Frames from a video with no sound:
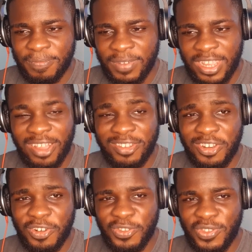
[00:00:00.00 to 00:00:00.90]
Kao
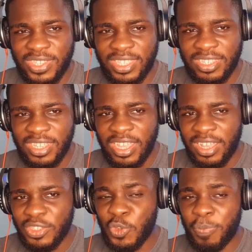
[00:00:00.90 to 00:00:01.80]
Denero is using.
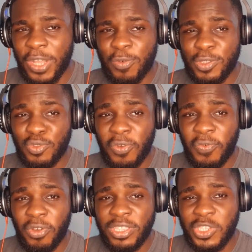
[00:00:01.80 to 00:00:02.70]
Tupac was known
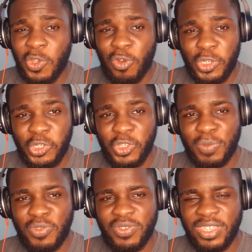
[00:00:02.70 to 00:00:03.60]
for his conscious
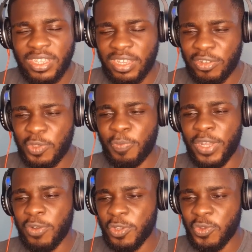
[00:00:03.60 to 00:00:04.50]
music.
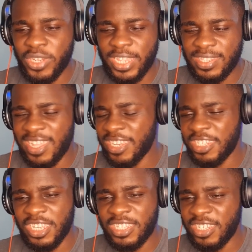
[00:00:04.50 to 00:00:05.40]
Tupac was one that sang
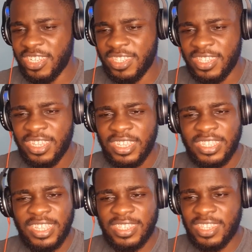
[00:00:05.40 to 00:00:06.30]
Changes,
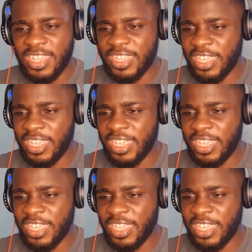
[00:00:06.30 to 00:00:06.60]
that sang